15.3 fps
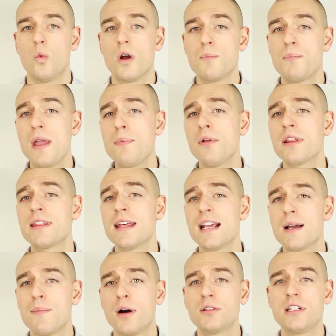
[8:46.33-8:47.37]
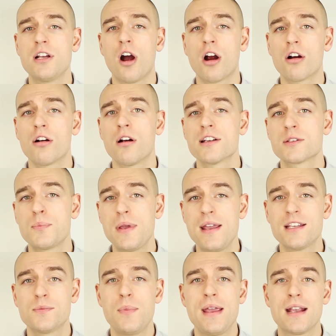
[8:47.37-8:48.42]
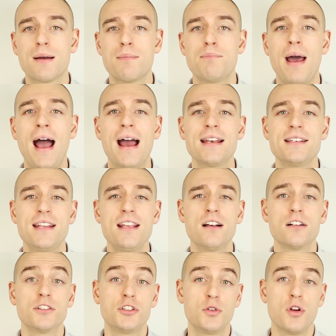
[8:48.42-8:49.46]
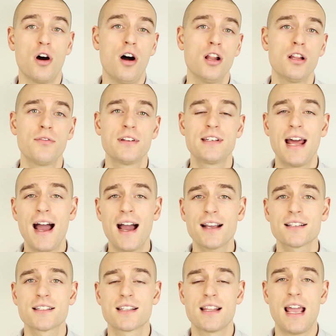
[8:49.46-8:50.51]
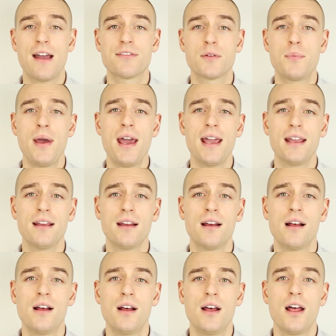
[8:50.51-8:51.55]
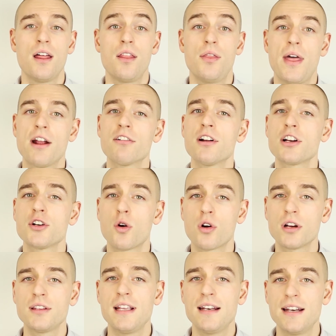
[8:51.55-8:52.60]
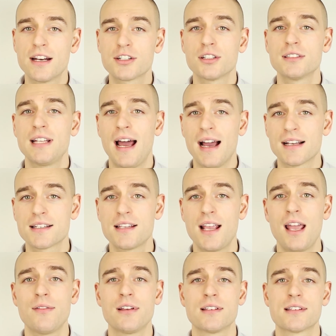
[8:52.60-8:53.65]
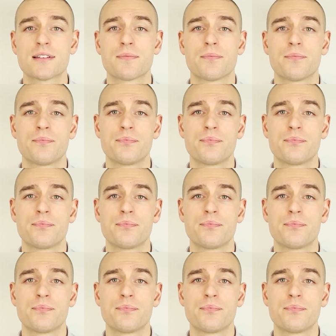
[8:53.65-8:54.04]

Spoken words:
When people think about the RRSP as being a bad deal due to all of the taxes that they have to pay, they are ignoring the initial tax savings.